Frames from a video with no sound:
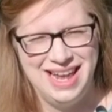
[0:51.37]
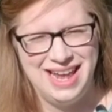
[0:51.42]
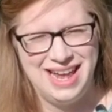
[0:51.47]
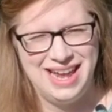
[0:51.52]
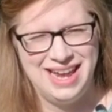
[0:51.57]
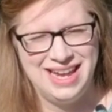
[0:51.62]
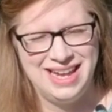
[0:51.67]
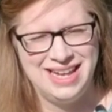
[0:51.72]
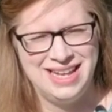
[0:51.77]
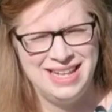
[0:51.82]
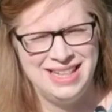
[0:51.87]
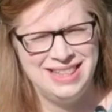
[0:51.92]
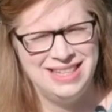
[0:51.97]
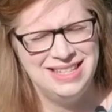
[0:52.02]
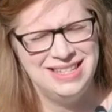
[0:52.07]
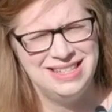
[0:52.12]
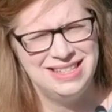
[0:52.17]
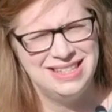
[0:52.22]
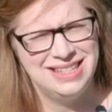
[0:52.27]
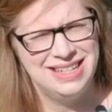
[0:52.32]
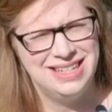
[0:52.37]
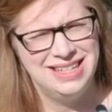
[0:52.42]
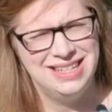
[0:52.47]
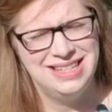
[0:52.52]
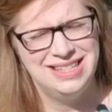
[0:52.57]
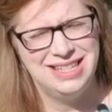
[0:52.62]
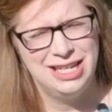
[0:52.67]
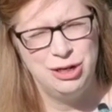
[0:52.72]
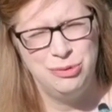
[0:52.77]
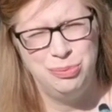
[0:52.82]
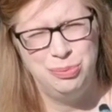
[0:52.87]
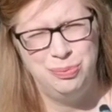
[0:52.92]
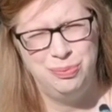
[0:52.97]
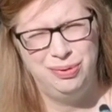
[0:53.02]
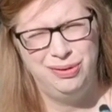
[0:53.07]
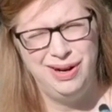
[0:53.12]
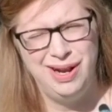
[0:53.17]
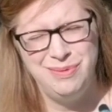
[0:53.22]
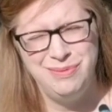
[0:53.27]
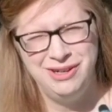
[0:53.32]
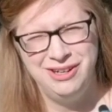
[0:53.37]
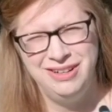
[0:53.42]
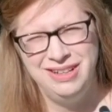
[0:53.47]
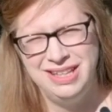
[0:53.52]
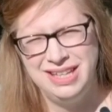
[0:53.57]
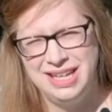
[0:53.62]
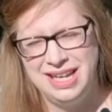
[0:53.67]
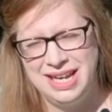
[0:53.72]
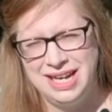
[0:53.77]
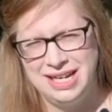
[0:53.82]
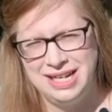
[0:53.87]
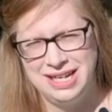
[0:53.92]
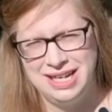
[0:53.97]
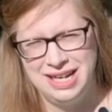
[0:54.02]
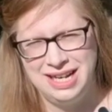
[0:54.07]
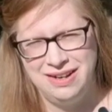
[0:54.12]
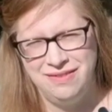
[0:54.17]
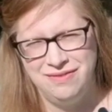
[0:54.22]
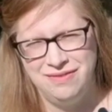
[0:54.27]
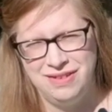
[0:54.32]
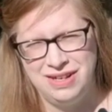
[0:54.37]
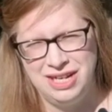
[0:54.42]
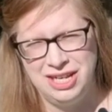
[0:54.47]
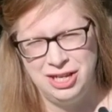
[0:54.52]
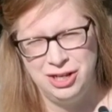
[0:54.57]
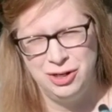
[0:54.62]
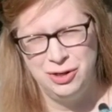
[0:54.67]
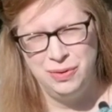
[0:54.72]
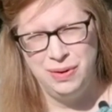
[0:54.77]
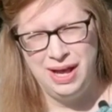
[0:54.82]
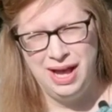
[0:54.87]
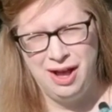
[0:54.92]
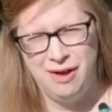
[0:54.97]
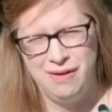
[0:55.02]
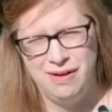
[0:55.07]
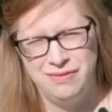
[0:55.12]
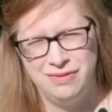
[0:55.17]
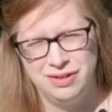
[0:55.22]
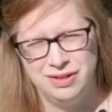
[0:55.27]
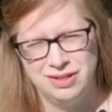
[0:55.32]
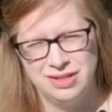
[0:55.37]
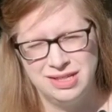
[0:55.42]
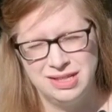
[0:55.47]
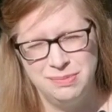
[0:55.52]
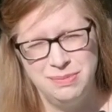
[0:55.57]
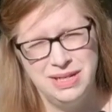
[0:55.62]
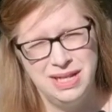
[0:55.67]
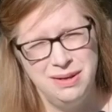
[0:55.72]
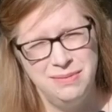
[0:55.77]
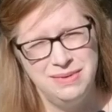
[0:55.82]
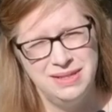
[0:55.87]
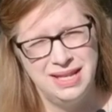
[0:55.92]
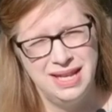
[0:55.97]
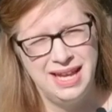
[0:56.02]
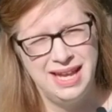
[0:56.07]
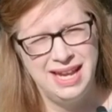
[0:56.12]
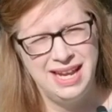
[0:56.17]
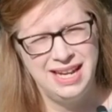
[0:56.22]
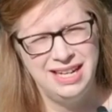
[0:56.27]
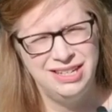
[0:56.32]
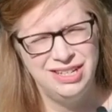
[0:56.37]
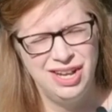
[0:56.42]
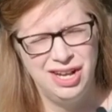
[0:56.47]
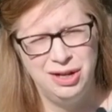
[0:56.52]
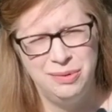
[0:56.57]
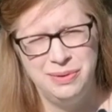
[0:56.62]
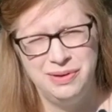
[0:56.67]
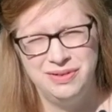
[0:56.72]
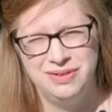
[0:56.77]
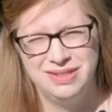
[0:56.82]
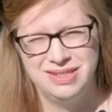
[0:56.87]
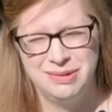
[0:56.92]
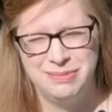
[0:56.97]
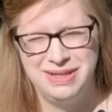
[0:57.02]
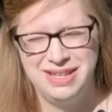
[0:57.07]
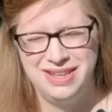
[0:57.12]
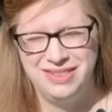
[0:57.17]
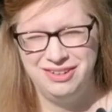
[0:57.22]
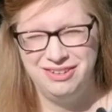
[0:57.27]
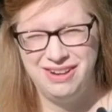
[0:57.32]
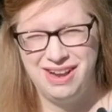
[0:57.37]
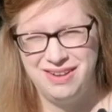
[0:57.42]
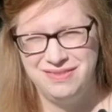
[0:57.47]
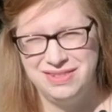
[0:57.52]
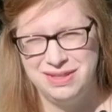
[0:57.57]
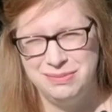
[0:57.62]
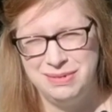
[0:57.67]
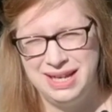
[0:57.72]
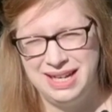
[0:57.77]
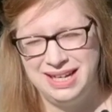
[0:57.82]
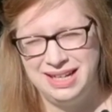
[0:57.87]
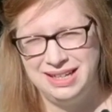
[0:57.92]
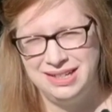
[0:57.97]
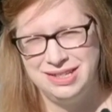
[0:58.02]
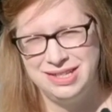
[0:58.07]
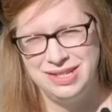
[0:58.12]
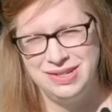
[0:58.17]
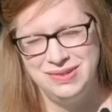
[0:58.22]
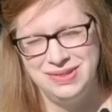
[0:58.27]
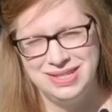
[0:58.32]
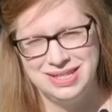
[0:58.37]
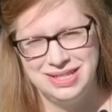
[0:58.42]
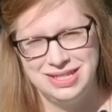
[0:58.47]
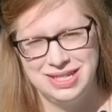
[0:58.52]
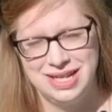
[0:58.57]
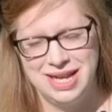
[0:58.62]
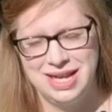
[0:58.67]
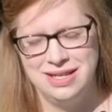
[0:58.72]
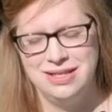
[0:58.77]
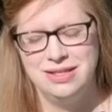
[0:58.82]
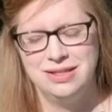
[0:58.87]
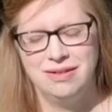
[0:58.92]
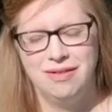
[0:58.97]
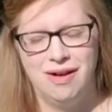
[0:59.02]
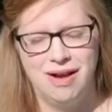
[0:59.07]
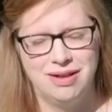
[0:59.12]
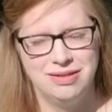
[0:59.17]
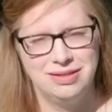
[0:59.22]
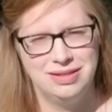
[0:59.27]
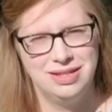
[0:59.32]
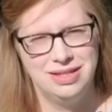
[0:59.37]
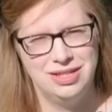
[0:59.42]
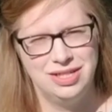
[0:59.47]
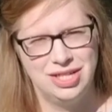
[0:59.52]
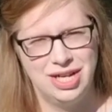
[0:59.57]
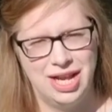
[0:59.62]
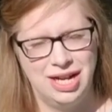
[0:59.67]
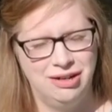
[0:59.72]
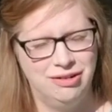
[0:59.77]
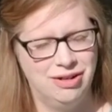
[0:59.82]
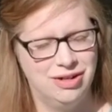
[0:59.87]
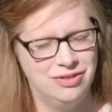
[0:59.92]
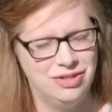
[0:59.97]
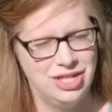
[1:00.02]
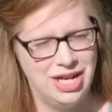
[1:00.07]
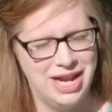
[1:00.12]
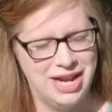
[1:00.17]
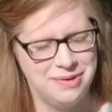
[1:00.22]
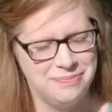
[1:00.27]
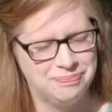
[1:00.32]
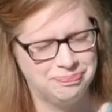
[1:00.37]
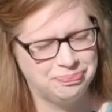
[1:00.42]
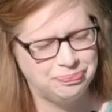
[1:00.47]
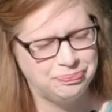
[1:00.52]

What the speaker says: And this is primarily a knitting video. However, sometimes I talk about some of the other crafts I'm getting into, such as cross stitch and crochet.